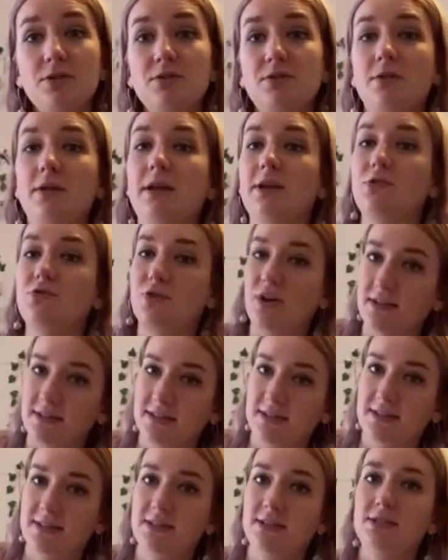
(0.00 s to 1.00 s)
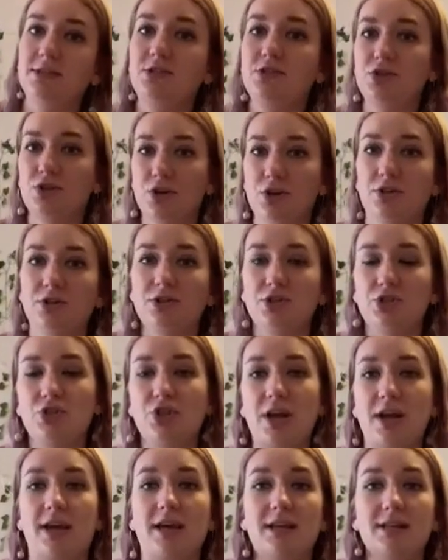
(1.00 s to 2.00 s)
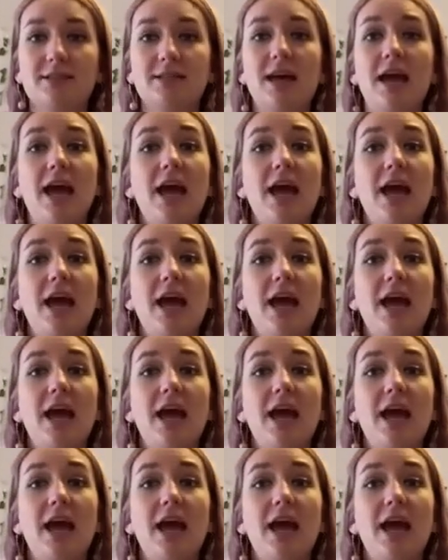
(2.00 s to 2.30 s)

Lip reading: so like dresses, shirts, jackets,